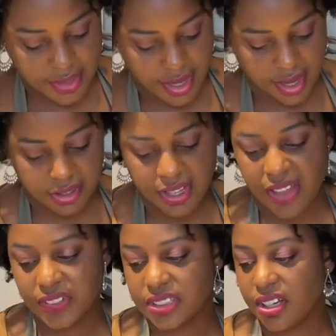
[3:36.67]
I don't have
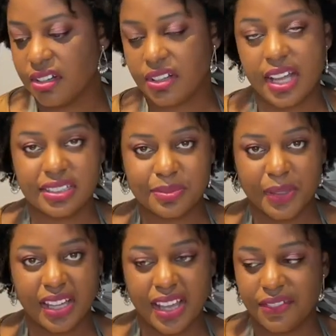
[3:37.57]
a tall glass, but
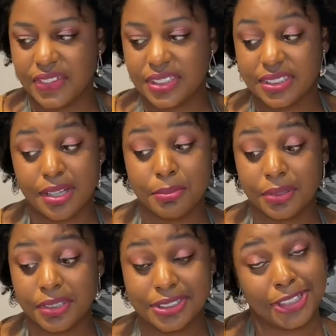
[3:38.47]
I have this
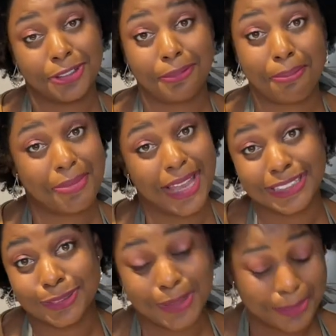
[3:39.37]
tumbler, so
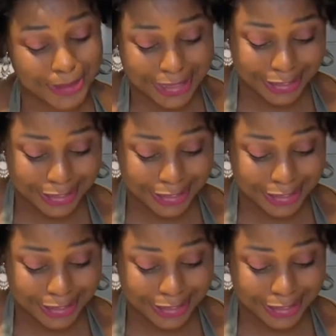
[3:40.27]
that's what I'm gonna